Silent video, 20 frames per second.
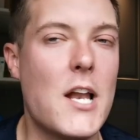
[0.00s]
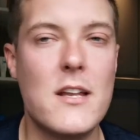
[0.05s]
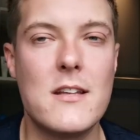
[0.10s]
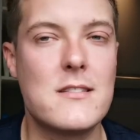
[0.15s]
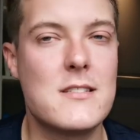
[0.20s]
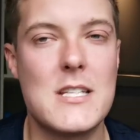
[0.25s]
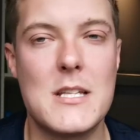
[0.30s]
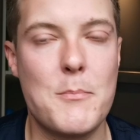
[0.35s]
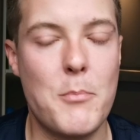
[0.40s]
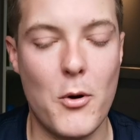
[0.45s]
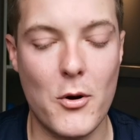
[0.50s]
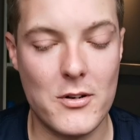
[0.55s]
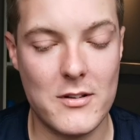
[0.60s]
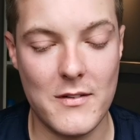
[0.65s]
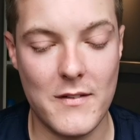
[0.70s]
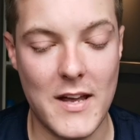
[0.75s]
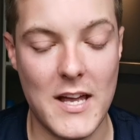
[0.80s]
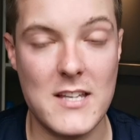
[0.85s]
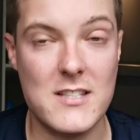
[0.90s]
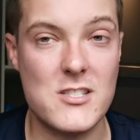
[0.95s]
I didn't see the
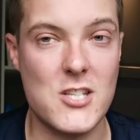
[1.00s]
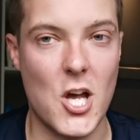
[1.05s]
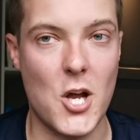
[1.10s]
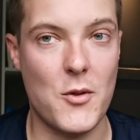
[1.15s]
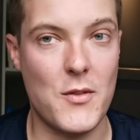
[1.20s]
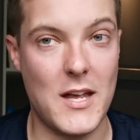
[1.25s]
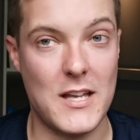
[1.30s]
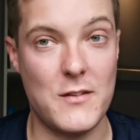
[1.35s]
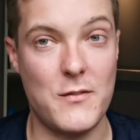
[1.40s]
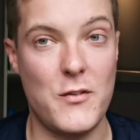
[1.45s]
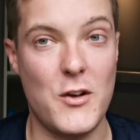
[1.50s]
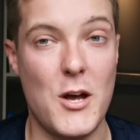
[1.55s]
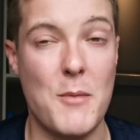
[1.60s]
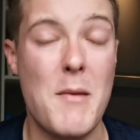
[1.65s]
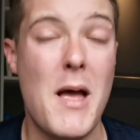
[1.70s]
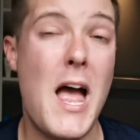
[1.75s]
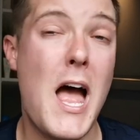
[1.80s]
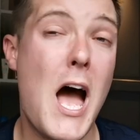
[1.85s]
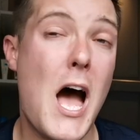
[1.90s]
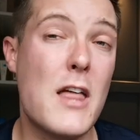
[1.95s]
point of it, so that's
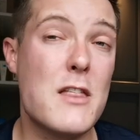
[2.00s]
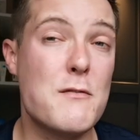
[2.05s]
firm.